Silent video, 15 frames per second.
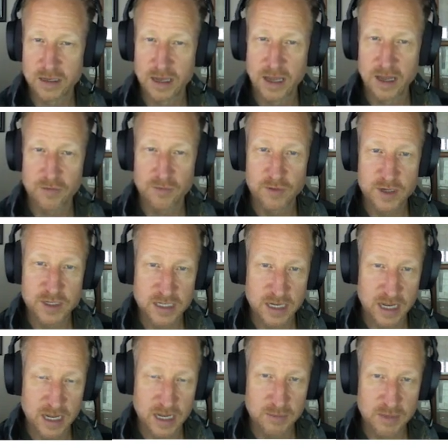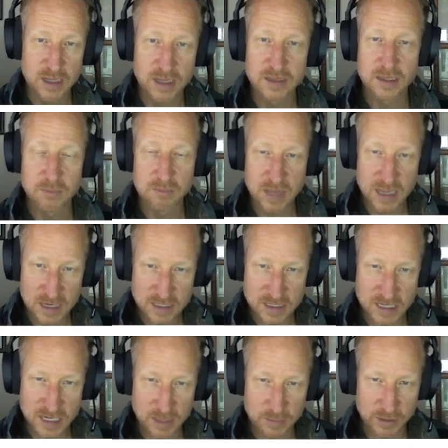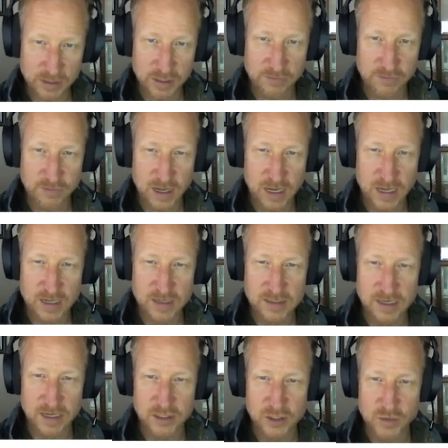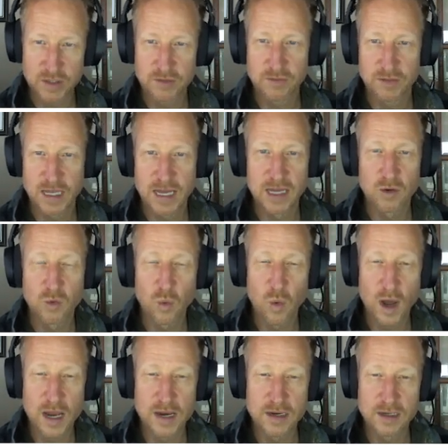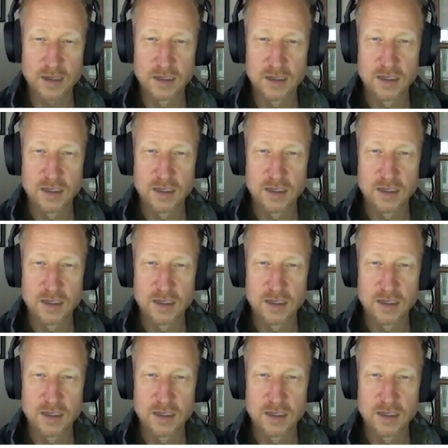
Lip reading: every time in the main table it finds a tree flag 1.